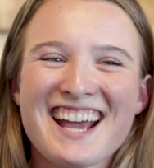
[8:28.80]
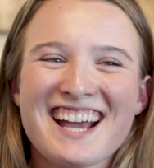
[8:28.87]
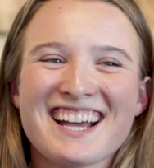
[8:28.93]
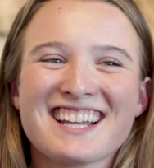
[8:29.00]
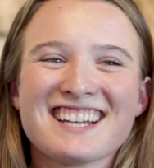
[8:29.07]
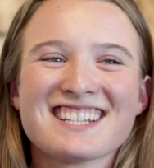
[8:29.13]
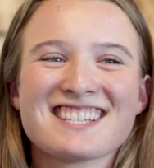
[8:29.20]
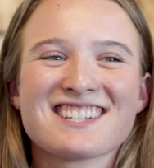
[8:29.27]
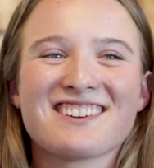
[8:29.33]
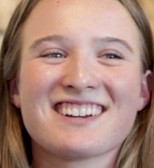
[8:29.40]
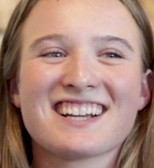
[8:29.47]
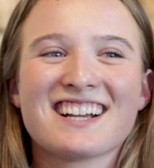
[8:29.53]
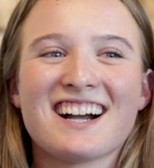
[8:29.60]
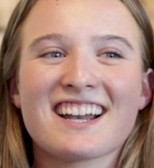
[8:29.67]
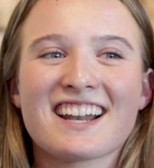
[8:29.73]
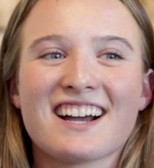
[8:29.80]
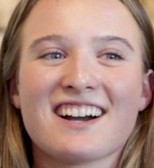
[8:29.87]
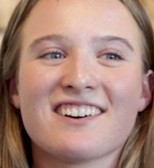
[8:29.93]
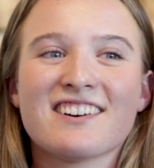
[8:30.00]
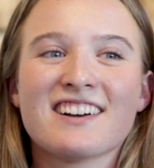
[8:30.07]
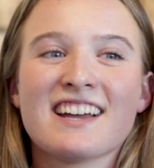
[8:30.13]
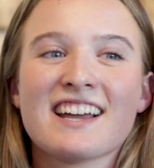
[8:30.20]
And so I got
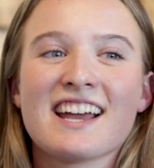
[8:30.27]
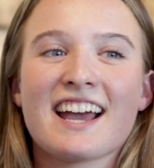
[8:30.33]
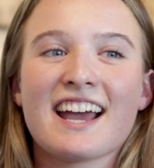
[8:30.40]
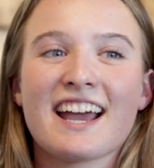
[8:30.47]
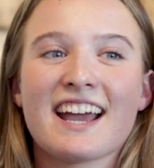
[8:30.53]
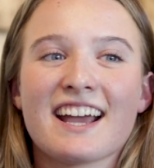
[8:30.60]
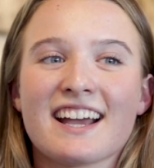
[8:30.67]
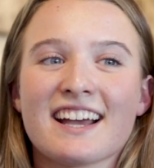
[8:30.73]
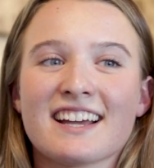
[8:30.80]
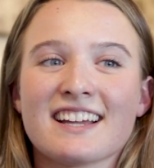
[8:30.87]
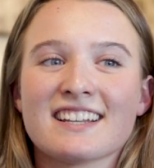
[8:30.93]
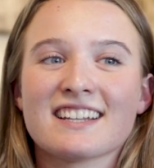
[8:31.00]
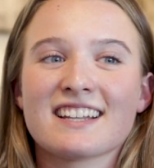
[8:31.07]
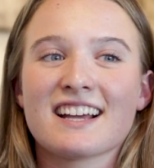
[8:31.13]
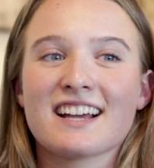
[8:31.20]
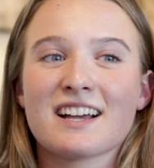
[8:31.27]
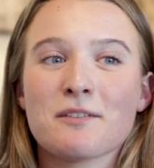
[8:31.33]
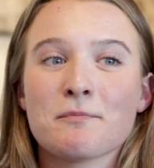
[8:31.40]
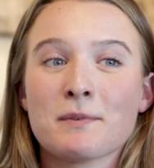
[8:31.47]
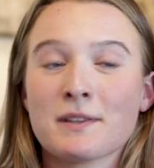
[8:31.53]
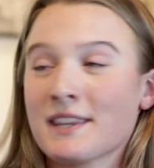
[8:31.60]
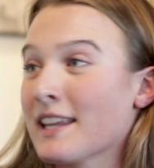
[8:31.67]
out,
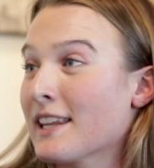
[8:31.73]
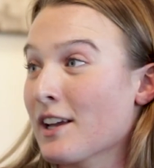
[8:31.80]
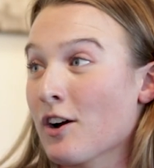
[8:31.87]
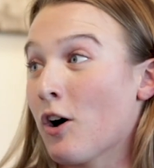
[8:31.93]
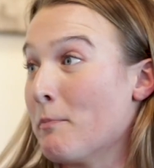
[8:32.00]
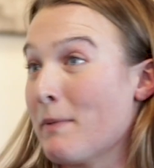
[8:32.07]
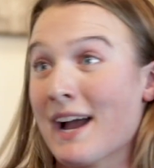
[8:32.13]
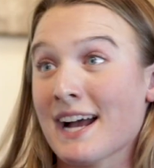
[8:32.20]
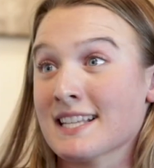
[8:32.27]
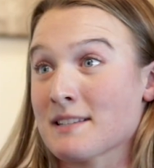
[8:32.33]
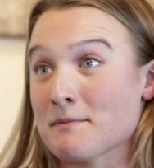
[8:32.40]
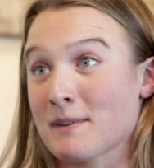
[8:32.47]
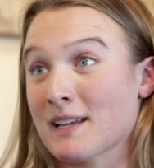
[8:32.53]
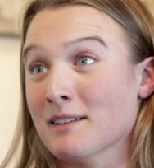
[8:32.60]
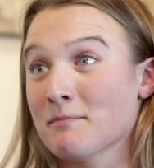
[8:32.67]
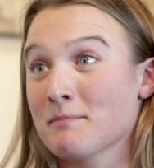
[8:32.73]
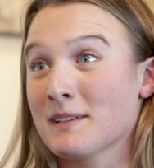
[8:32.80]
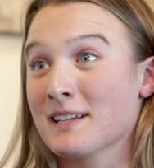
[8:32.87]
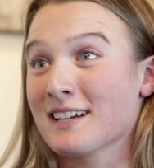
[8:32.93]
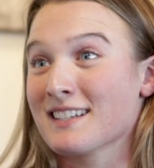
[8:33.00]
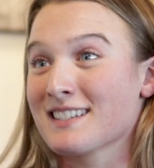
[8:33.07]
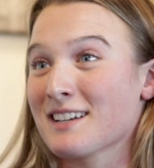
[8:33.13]
but then they all passed me
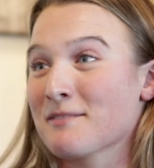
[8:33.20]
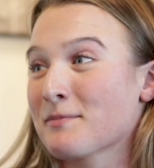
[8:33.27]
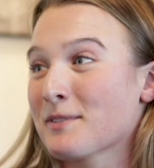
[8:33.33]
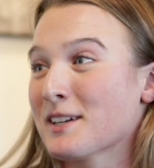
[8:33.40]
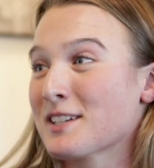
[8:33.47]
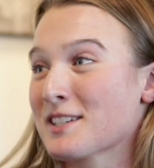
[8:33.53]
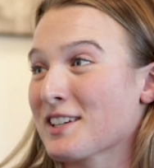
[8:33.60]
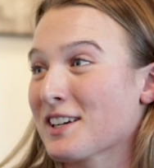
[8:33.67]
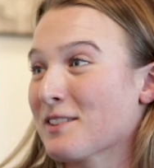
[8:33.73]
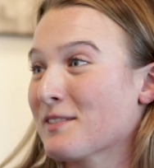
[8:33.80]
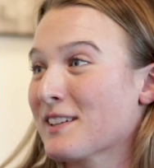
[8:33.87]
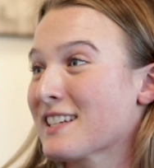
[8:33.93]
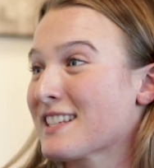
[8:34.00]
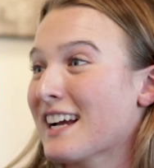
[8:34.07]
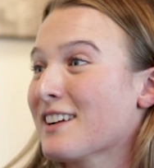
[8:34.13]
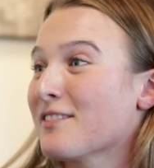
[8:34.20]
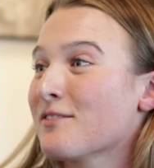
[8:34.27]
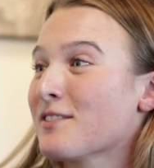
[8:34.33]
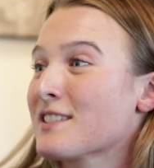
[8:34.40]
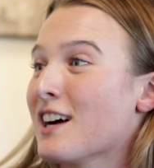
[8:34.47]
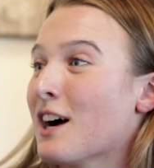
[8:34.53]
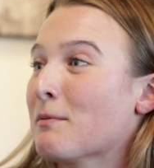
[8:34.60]
because I'm pretty sure because I
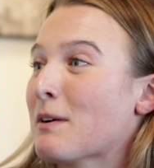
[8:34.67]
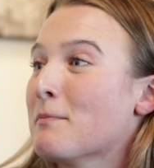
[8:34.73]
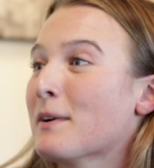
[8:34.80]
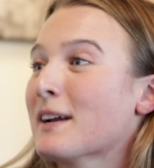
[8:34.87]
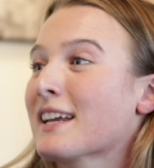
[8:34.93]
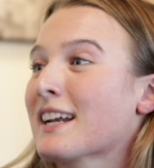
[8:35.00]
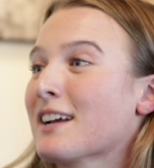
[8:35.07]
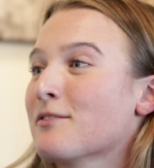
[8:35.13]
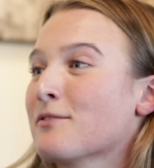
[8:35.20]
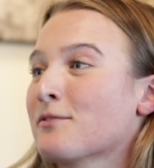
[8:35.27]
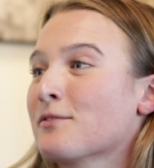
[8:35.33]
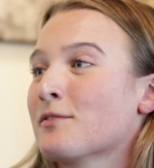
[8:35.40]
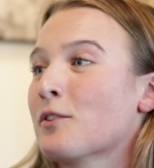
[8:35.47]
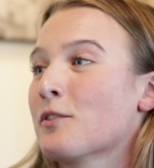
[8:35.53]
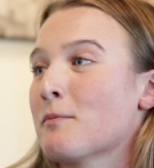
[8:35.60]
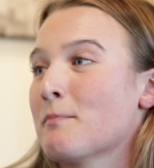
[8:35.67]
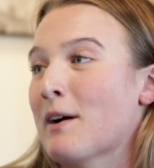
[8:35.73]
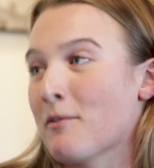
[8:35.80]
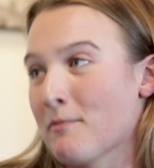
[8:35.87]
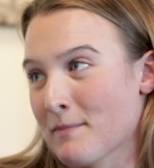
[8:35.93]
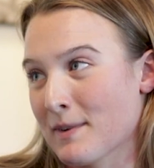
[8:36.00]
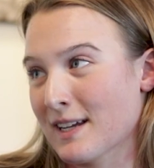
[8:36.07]
was on my bike and I rode a
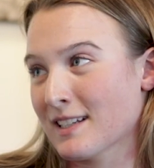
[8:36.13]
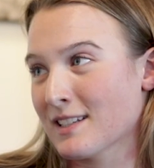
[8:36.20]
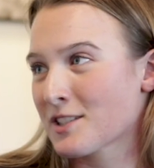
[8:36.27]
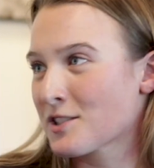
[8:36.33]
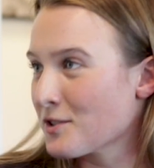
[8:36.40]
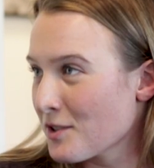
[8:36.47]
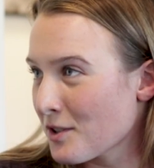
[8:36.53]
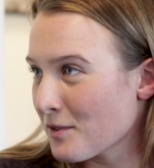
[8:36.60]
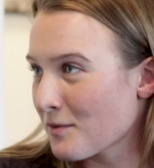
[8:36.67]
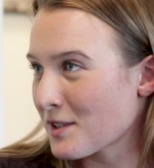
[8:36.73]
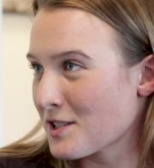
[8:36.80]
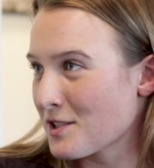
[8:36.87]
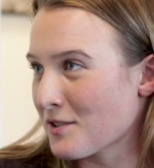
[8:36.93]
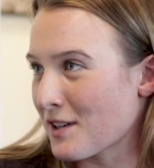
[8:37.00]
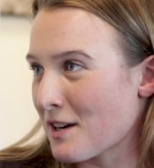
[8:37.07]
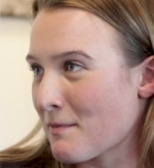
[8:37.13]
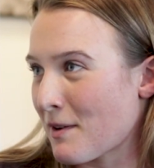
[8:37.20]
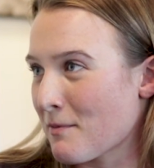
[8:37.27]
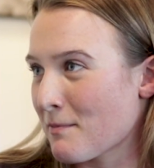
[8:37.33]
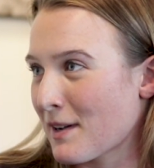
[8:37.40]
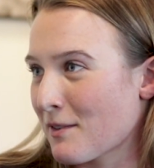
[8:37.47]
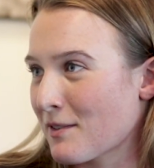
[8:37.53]
mountain bike. Did you ride a
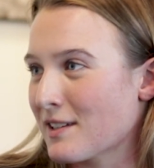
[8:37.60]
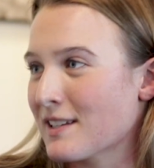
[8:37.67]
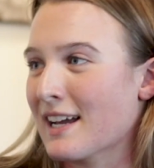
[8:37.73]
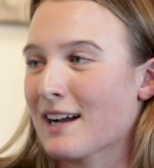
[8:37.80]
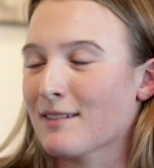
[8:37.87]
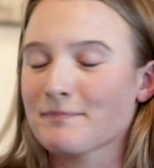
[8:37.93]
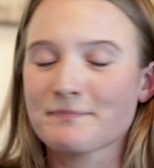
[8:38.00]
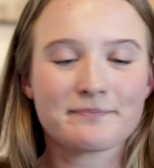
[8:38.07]
mountain bike? Yeah.